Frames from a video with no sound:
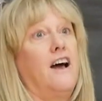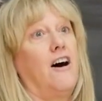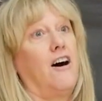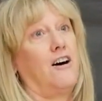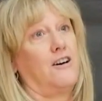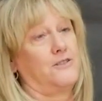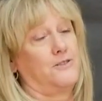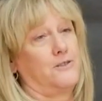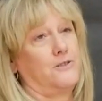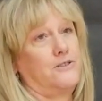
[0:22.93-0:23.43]

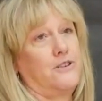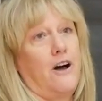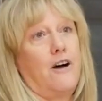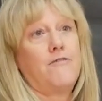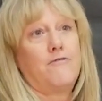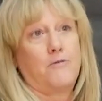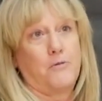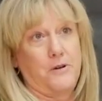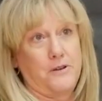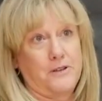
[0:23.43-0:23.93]
also
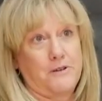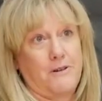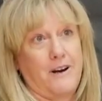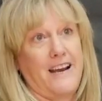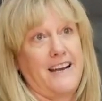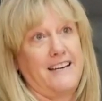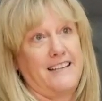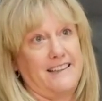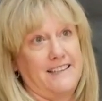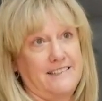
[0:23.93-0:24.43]
taught 4th
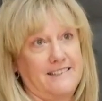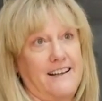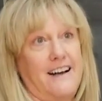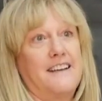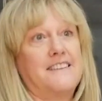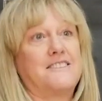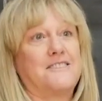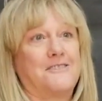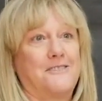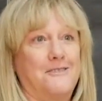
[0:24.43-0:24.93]
grade in the
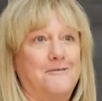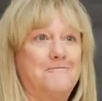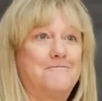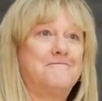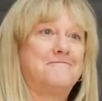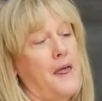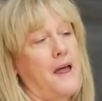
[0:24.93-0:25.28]
classroom.